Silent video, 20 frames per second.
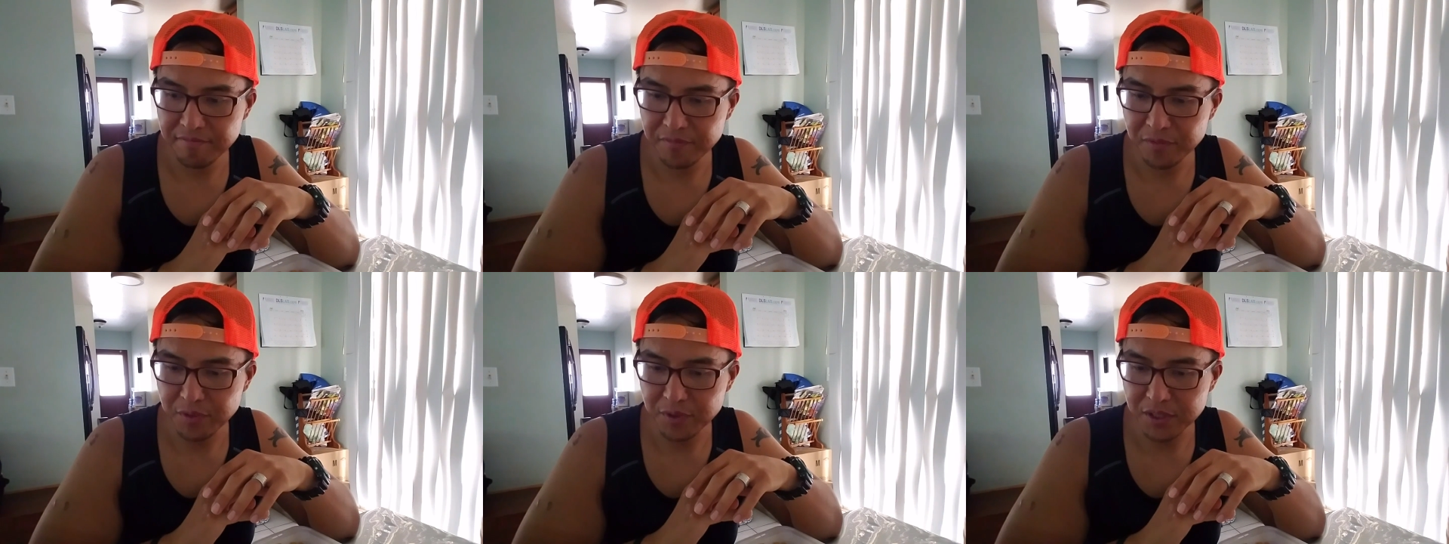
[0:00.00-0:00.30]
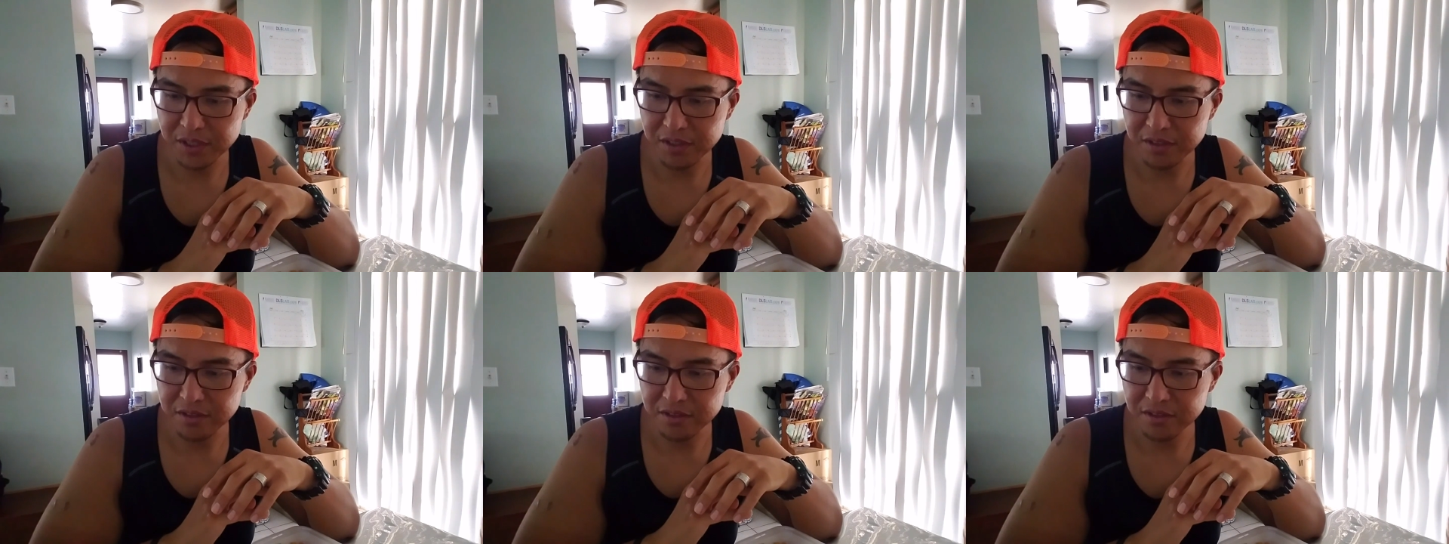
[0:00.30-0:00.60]
What
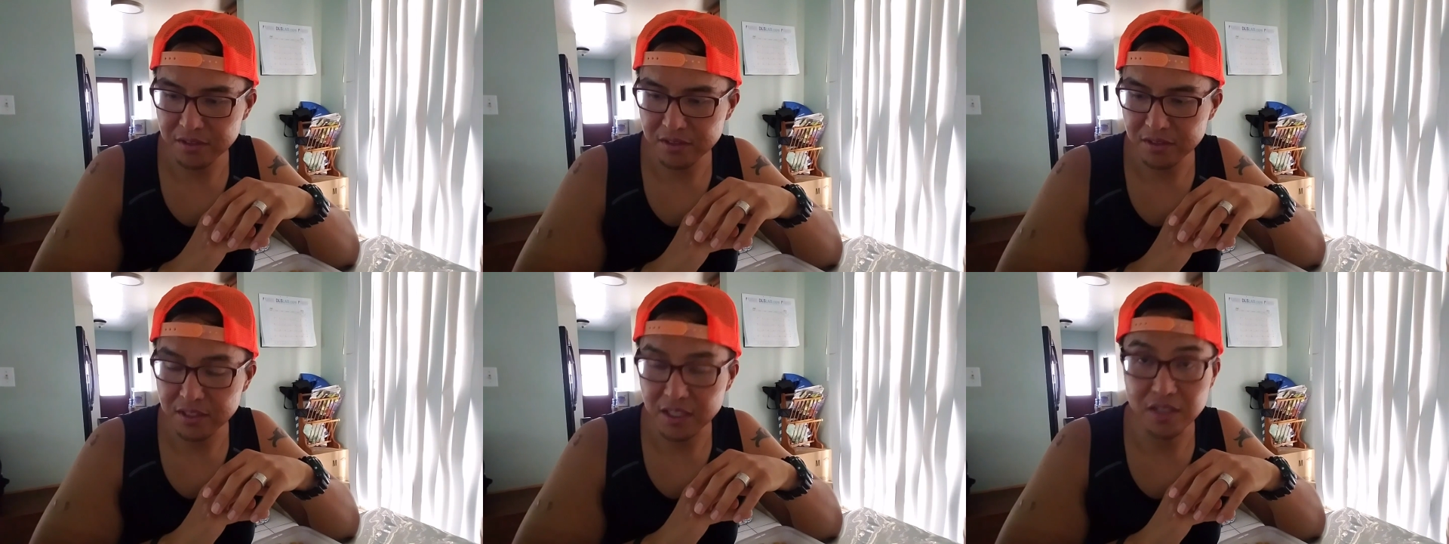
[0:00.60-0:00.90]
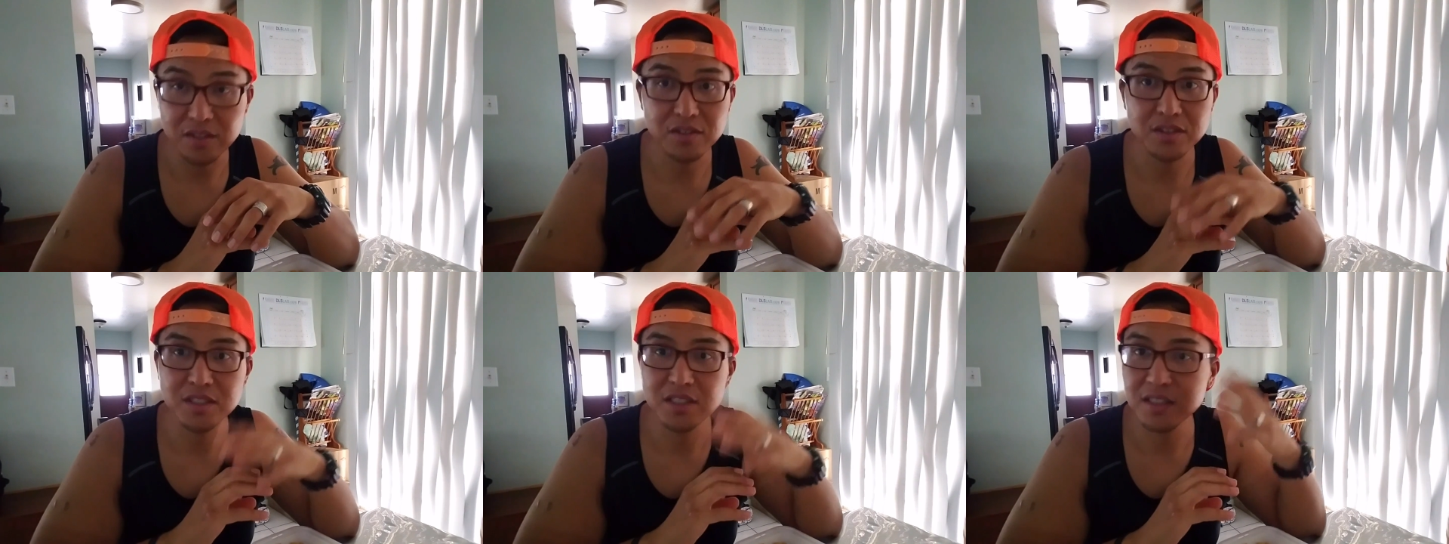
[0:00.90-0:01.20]
else?
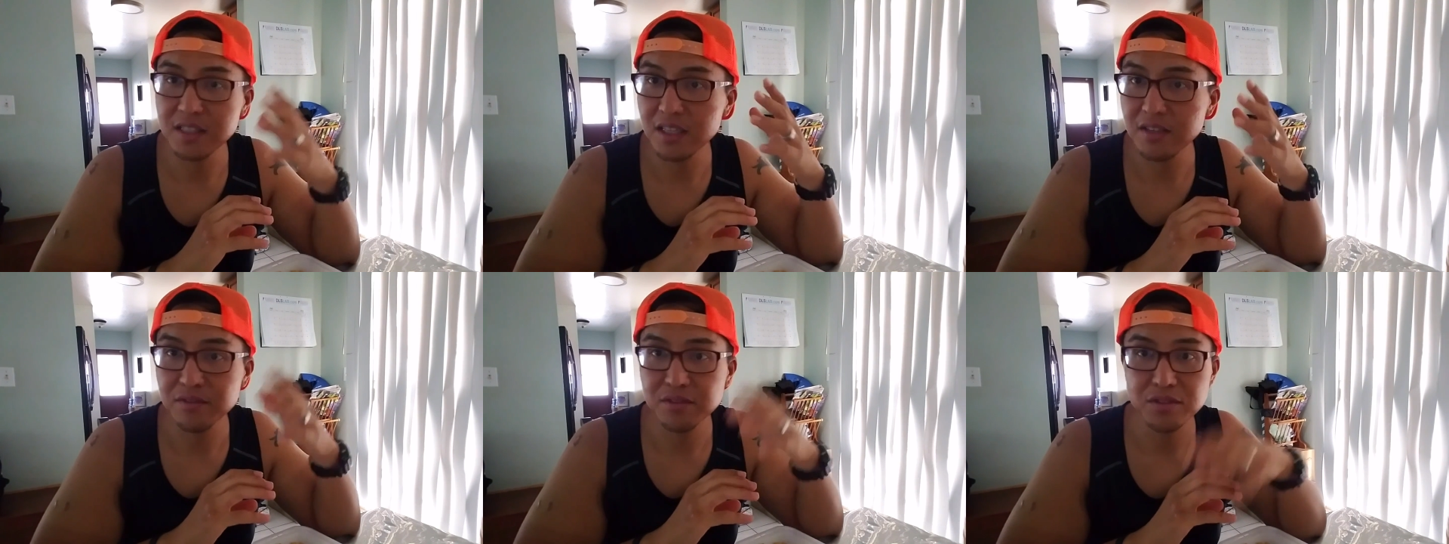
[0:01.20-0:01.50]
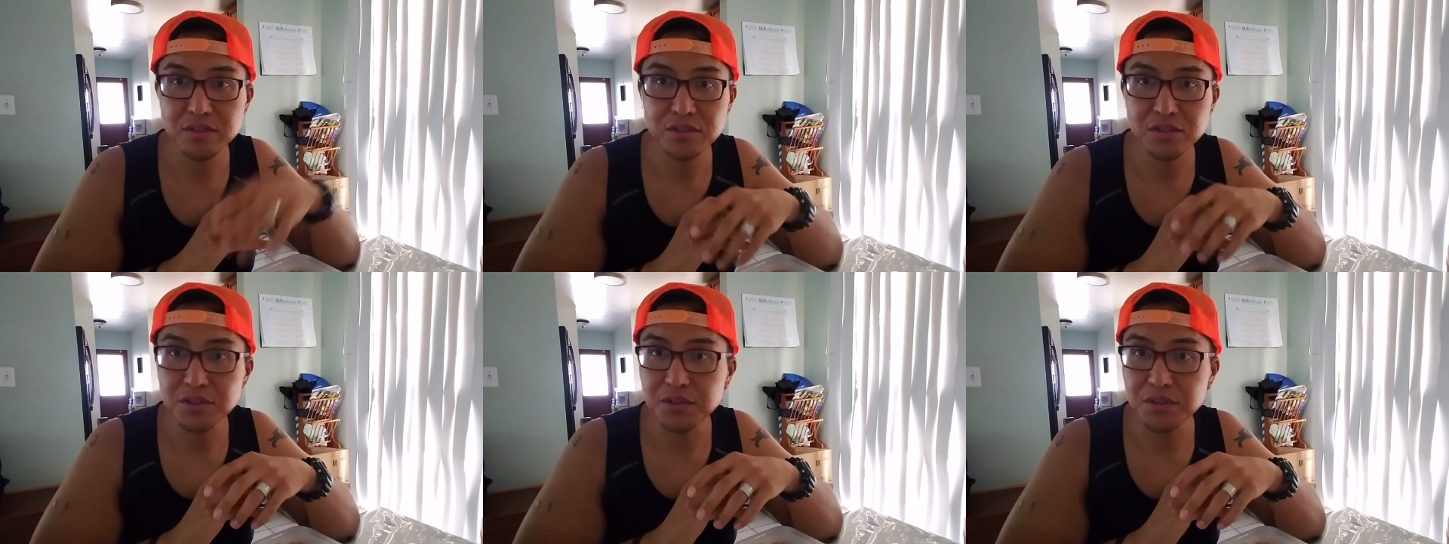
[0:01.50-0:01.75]
Energy levels,